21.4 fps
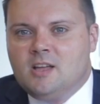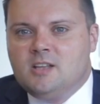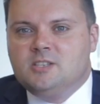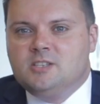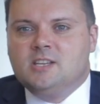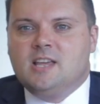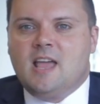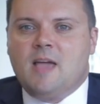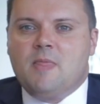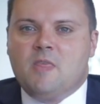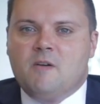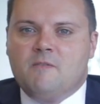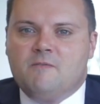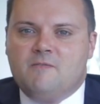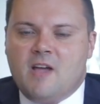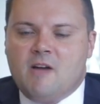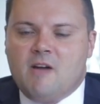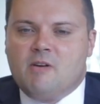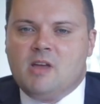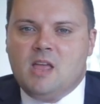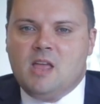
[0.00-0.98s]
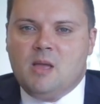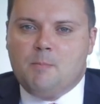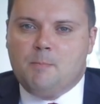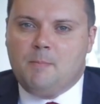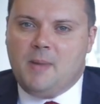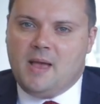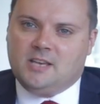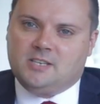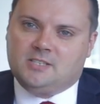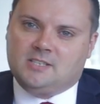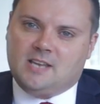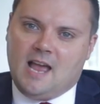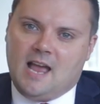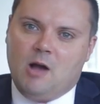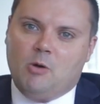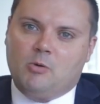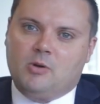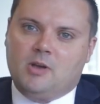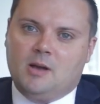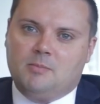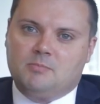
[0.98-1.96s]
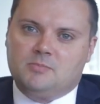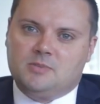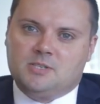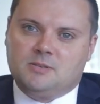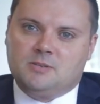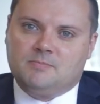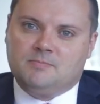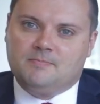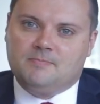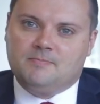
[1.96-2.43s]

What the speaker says: to get the very best outcomes.